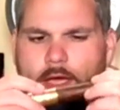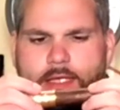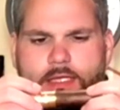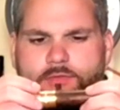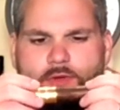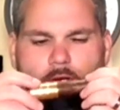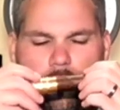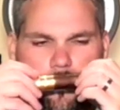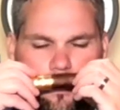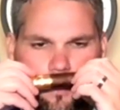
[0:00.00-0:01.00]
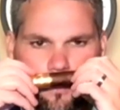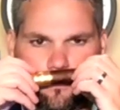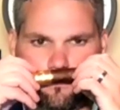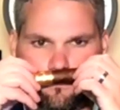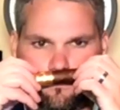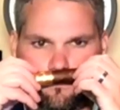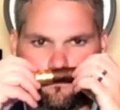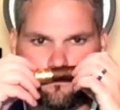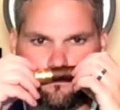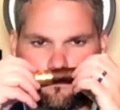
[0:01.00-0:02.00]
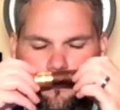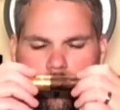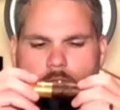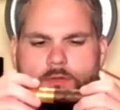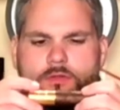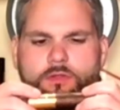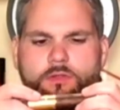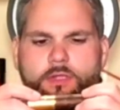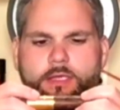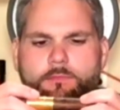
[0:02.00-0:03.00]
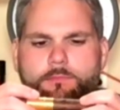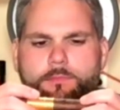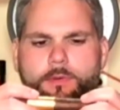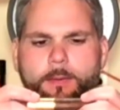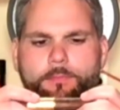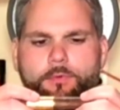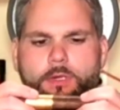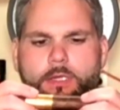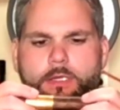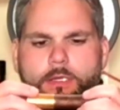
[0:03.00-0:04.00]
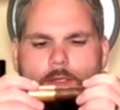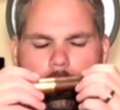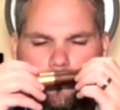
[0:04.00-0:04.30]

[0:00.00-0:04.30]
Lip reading: I get a very slight peppery,